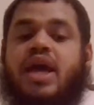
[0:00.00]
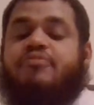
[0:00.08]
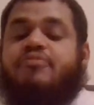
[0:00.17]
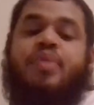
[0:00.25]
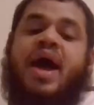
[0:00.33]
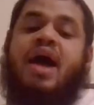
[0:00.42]

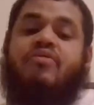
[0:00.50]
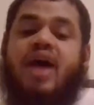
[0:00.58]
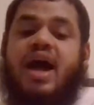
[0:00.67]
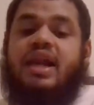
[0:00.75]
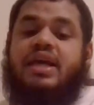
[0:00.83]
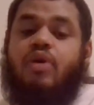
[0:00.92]
If Pat
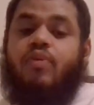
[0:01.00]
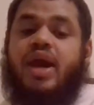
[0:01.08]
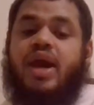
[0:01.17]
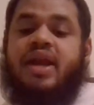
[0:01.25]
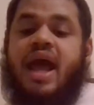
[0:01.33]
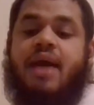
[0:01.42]
Riley and
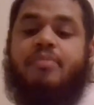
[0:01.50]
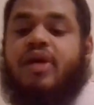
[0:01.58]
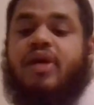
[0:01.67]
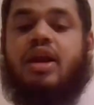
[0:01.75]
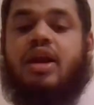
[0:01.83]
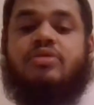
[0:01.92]
Wade had
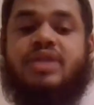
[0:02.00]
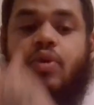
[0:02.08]
problems,